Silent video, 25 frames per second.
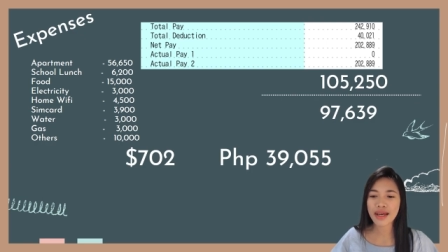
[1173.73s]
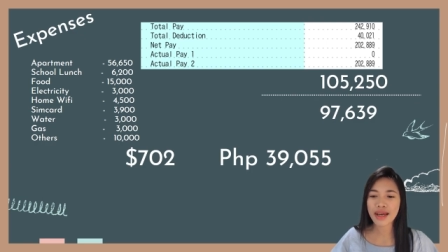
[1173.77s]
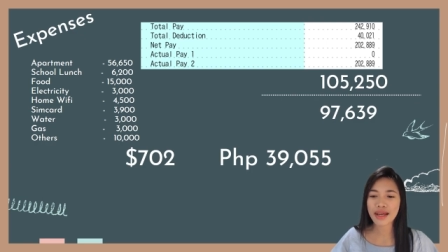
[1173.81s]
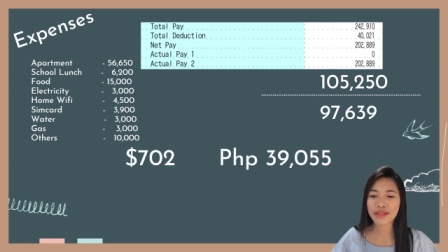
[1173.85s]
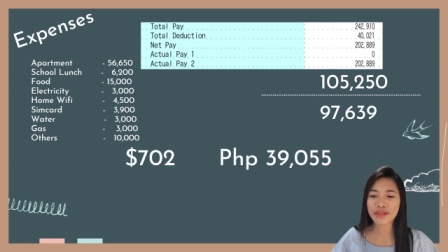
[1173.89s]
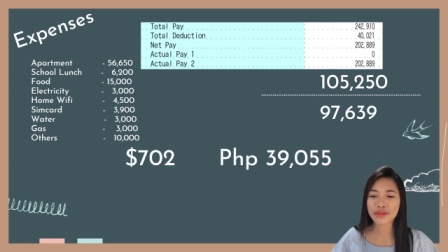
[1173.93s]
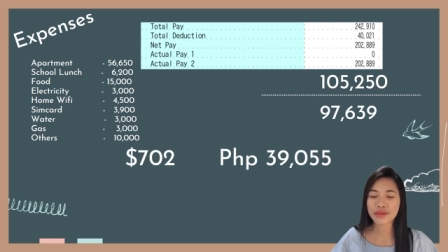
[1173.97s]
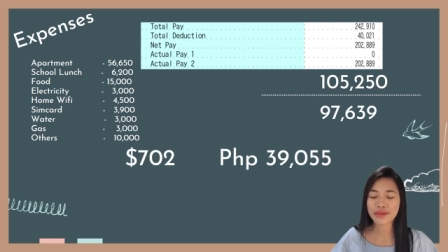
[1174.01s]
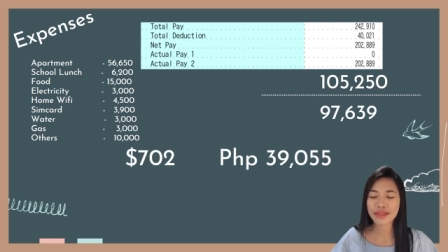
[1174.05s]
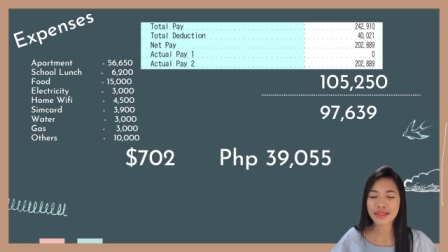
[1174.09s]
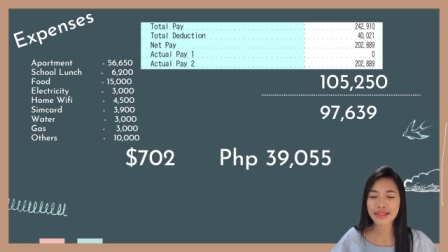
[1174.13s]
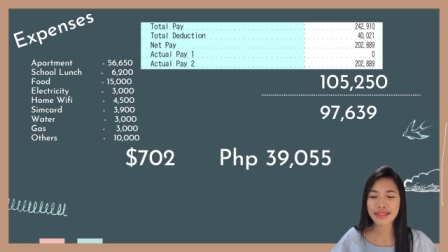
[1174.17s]
I
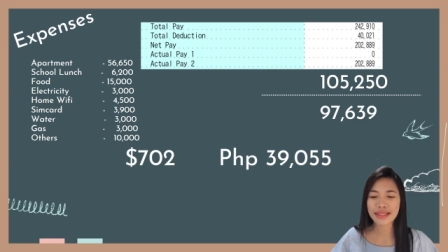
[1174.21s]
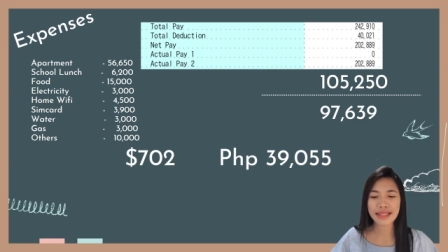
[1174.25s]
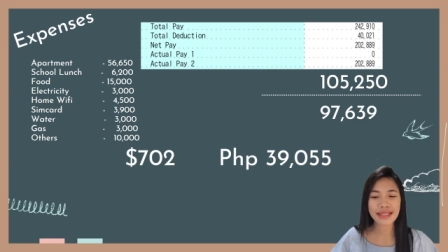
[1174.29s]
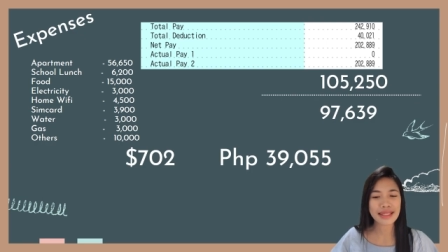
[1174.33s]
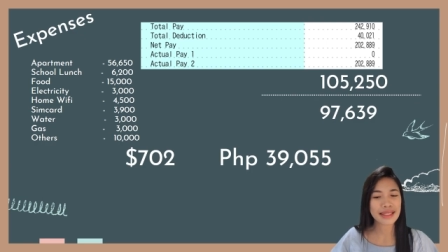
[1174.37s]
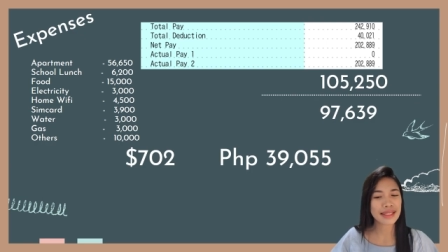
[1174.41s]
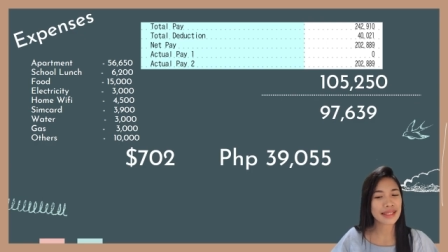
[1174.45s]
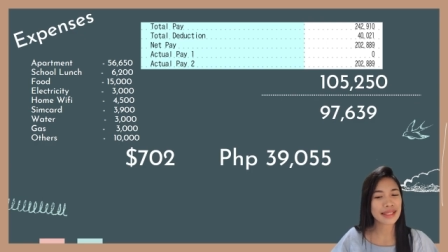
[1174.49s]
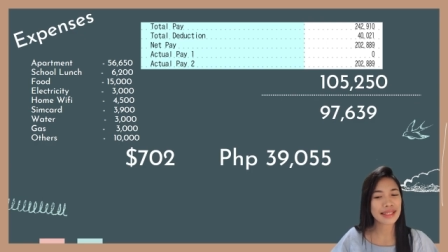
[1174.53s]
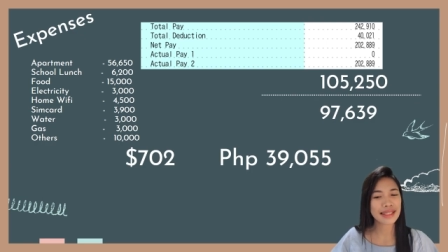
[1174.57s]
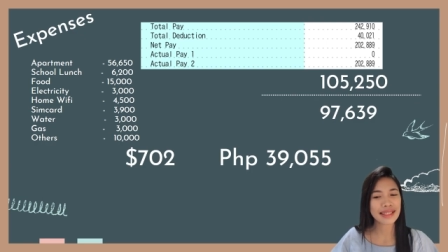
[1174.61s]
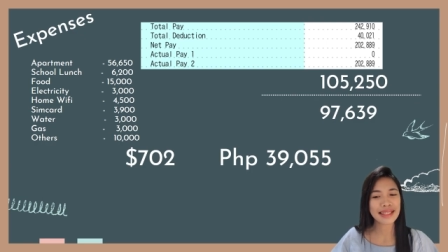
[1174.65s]
don't
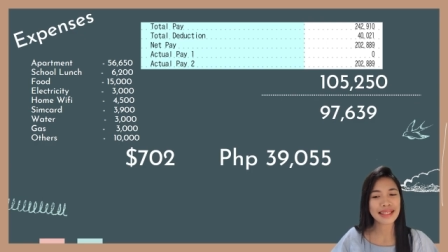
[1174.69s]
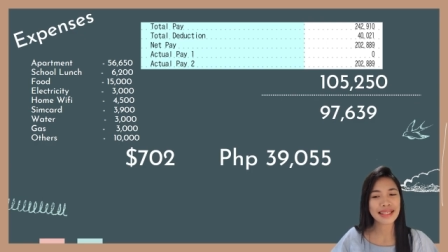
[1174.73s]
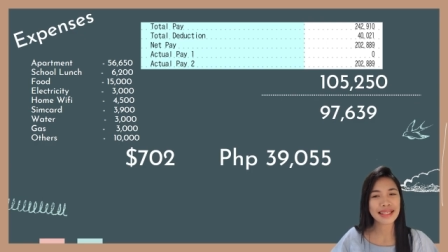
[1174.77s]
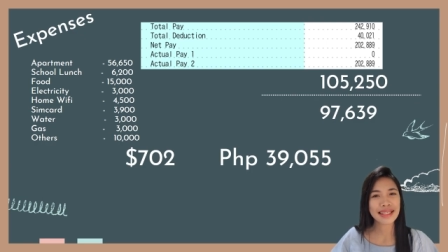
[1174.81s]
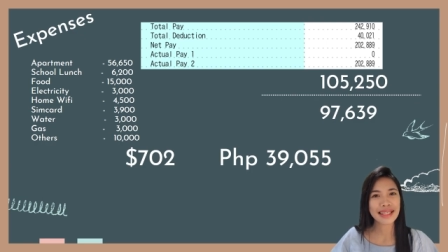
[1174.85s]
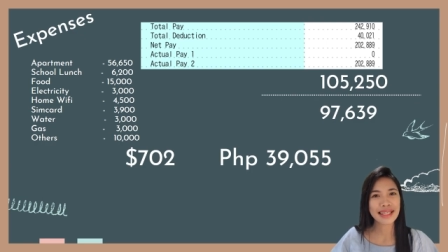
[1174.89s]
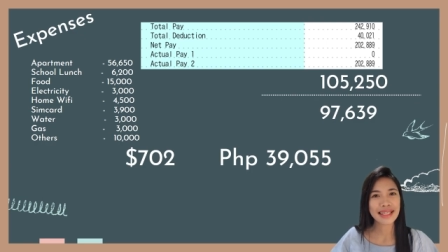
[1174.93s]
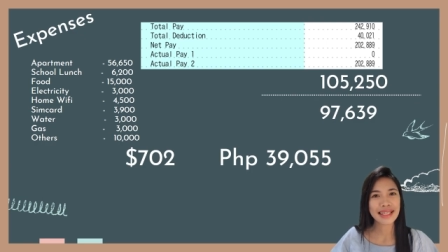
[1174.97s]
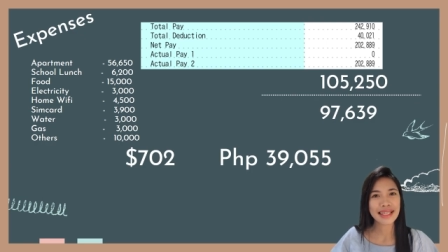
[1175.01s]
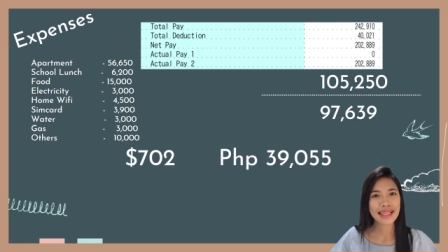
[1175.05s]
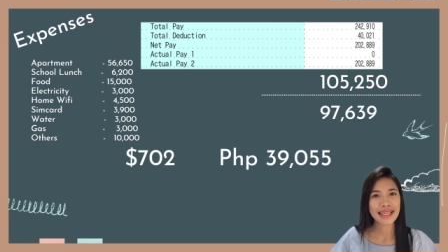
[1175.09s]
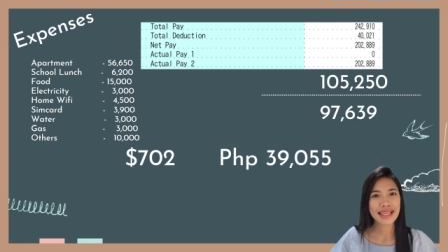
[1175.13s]
think
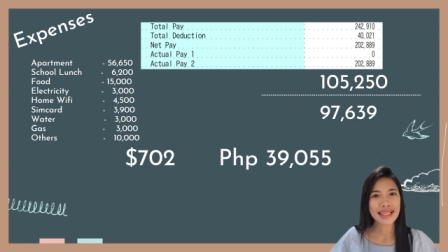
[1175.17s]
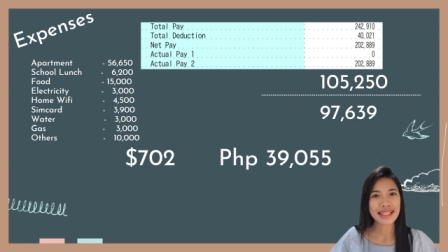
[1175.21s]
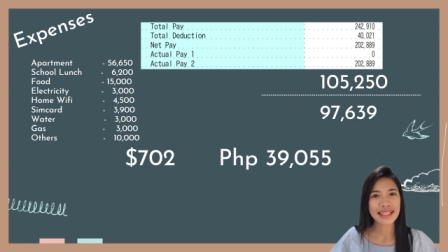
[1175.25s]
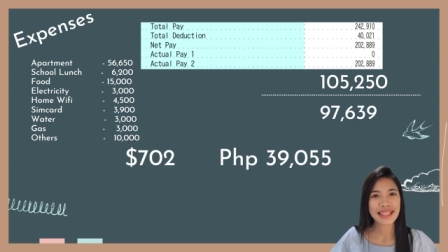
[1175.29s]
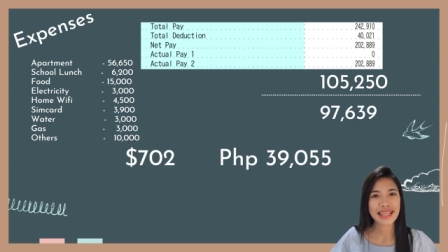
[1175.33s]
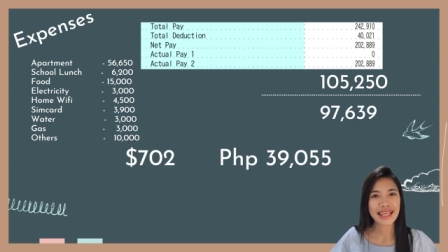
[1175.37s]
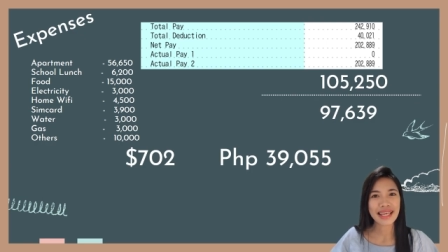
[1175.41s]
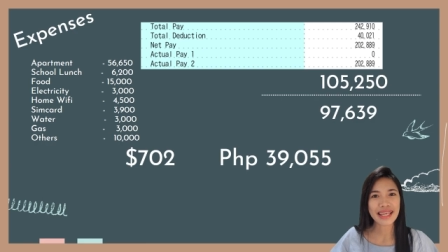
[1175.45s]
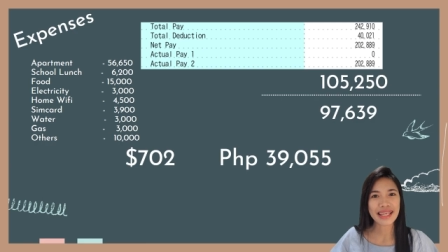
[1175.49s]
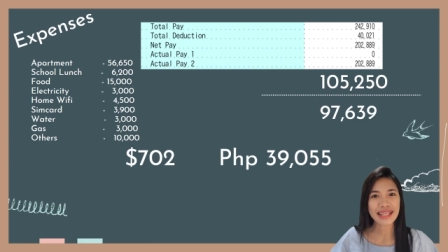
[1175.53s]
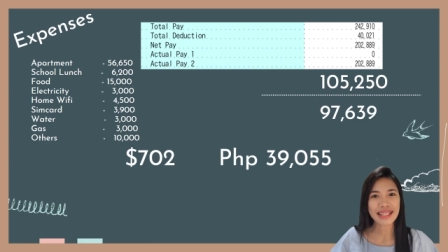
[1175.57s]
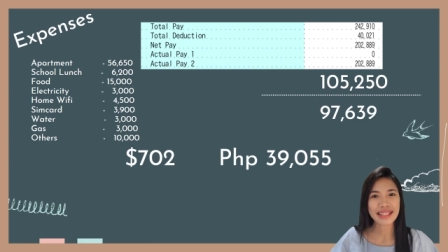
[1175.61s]

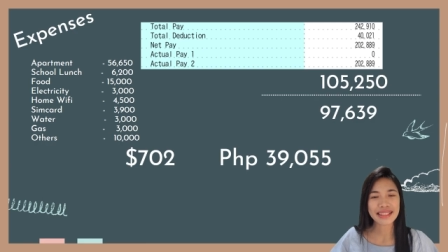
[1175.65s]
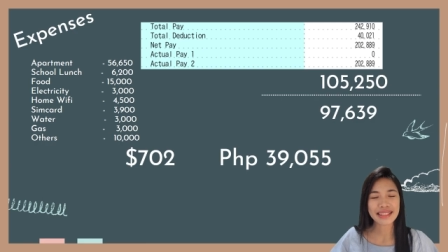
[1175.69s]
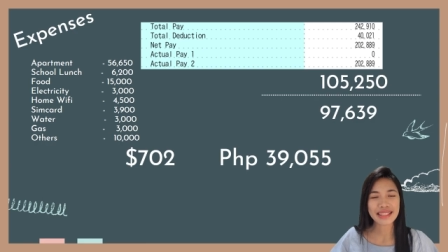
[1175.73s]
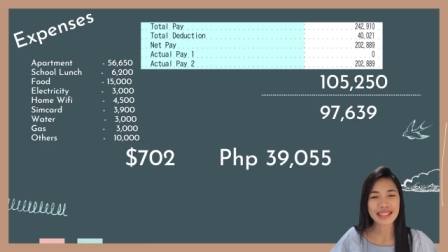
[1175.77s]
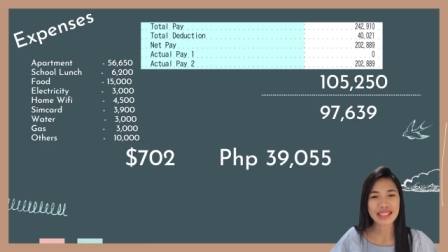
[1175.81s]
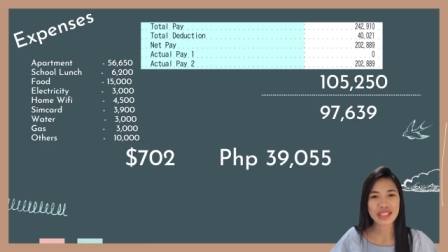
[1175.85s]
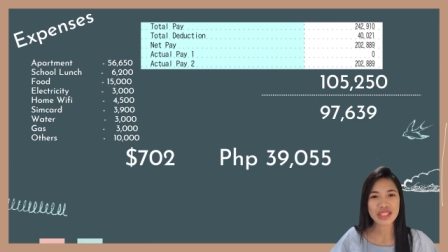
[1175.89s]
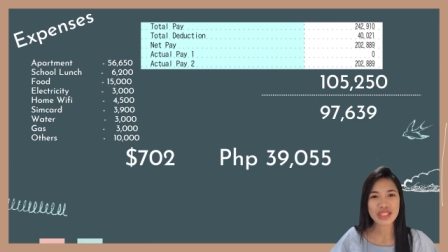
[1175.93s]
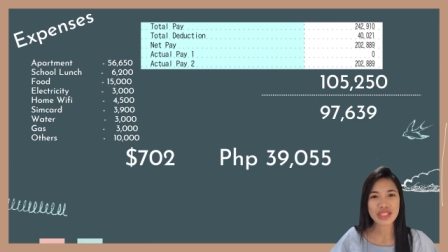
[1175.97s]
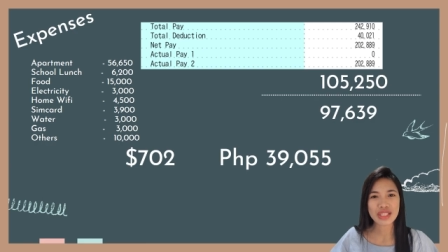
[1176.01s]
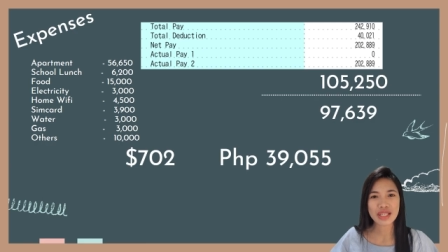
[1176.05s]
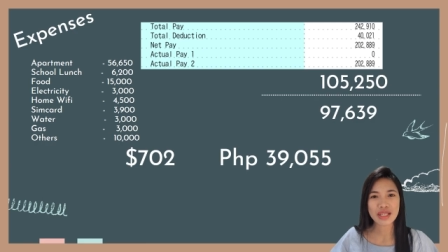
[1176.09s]
the A L
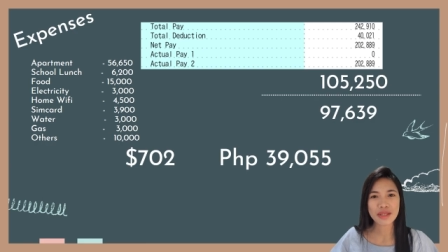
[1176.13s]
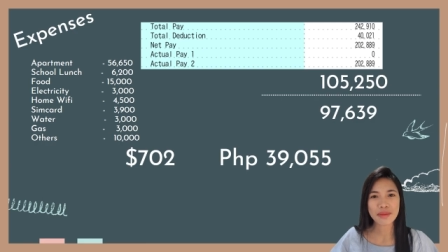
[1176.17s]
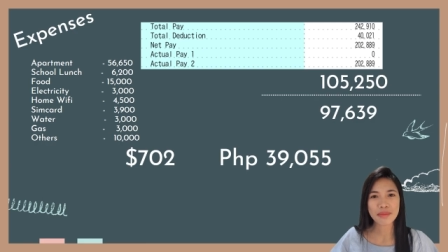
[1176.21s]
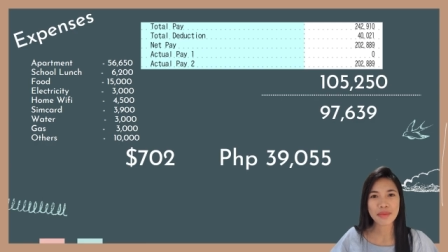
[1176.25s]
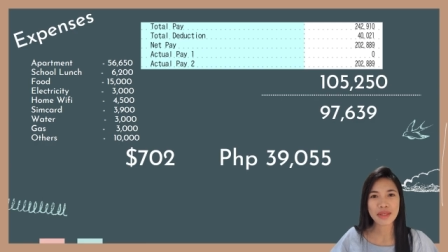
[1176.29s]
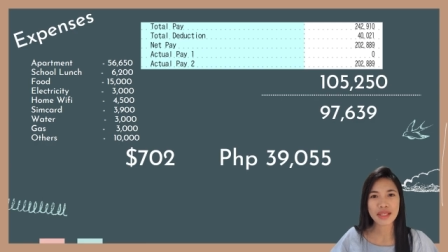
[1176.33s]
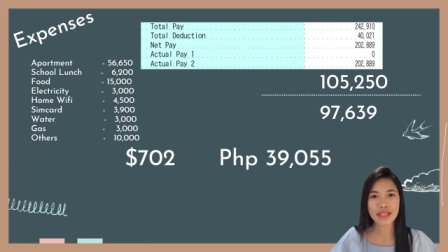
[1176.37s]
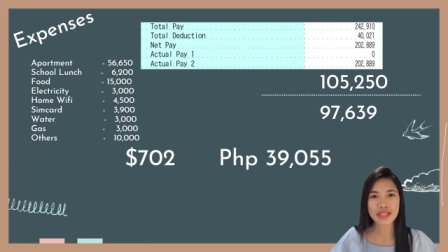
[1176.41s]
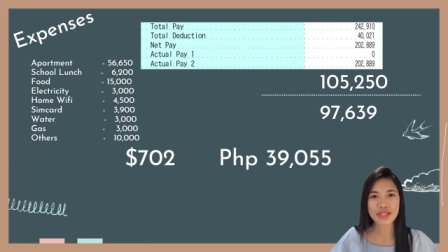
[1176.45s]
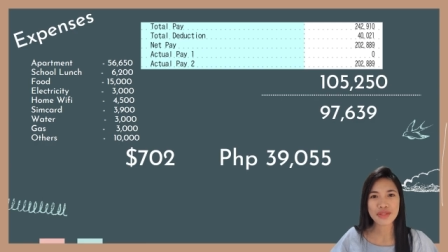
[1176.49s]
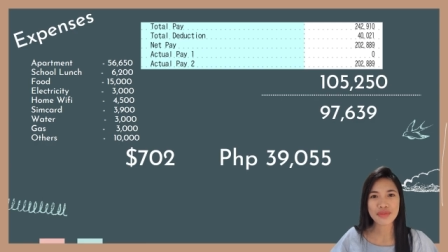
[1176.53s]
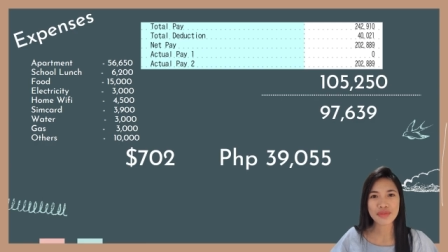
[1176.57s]
T job
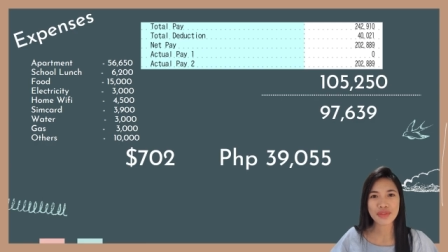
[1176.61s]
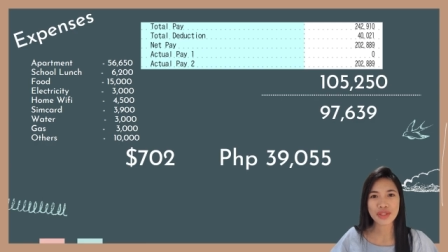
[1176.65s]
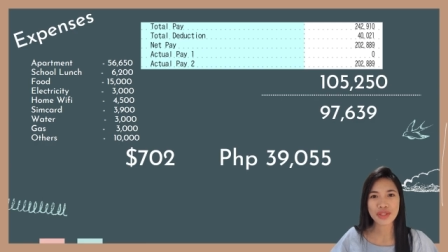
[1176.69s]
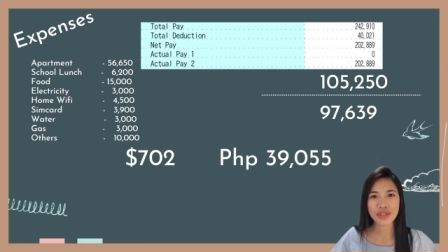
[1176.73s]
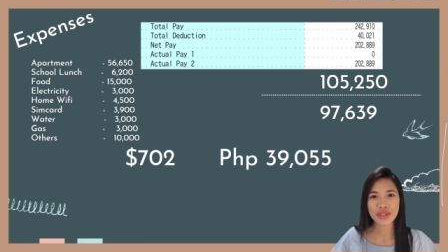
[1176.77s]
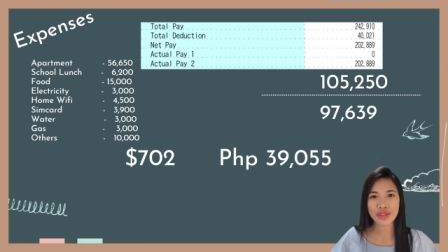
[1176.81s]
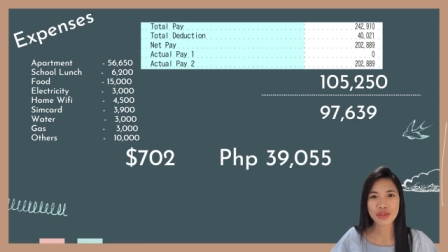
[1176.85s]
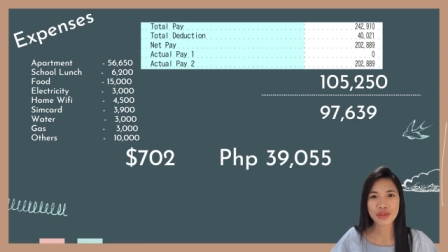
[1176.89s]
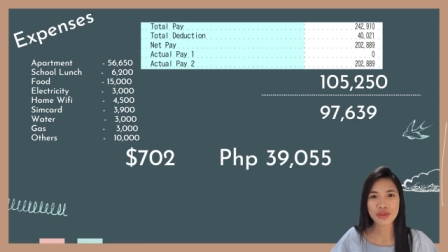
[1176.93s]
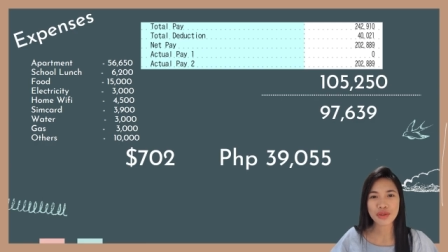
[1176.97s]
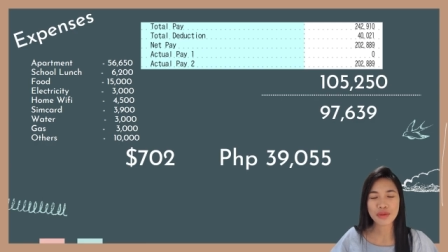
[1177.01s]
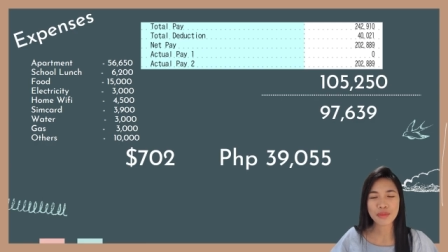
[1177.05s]
is for
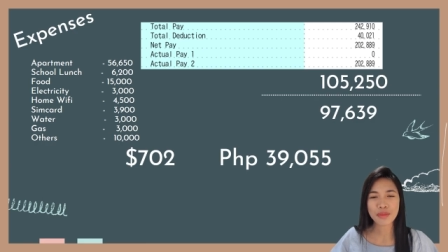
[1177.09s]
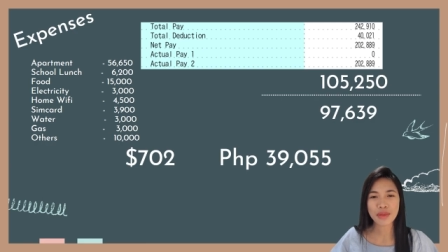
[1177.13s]
you,